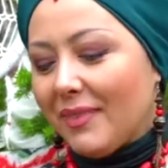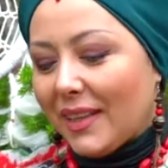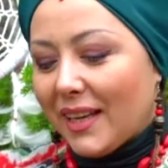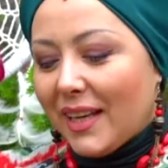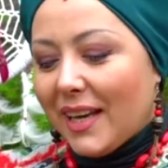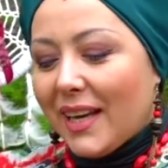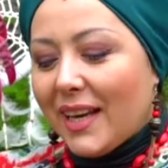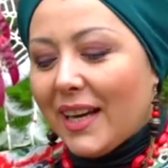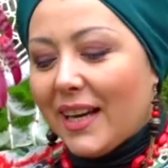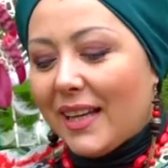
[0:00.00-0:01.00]
But I want
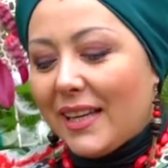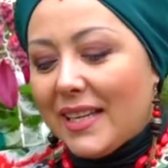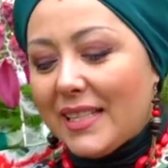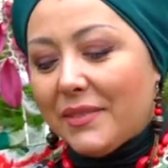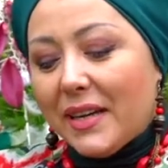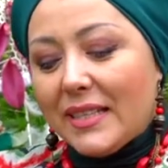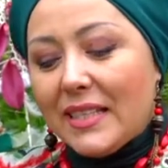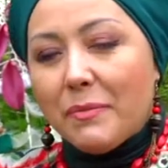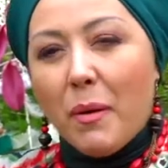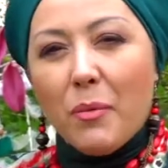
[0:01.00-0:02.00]
to warn you right
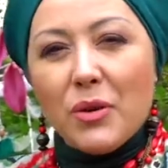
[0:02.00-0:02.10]
away,